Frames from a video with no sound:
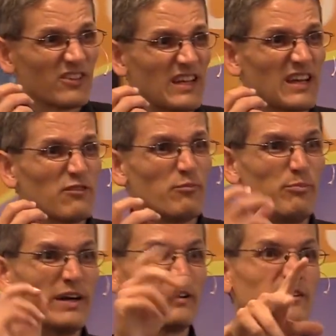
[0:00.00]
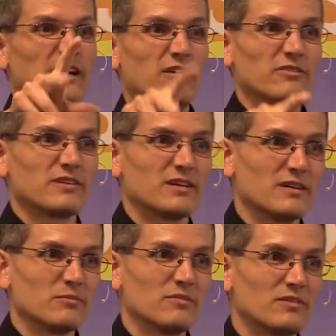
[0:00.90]
have better
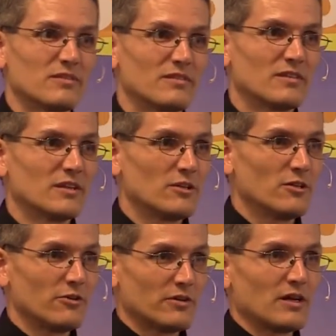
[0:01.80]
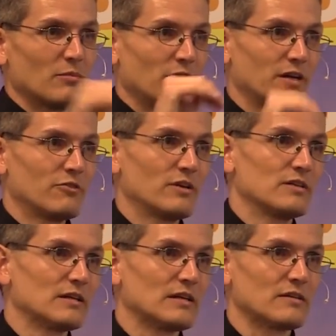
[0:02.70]
outcomes than the low carbohydrate
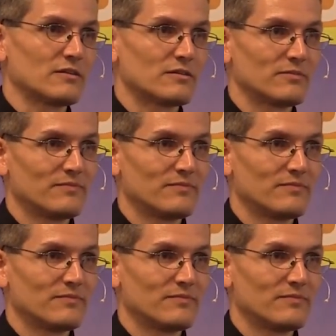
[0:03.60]
diets.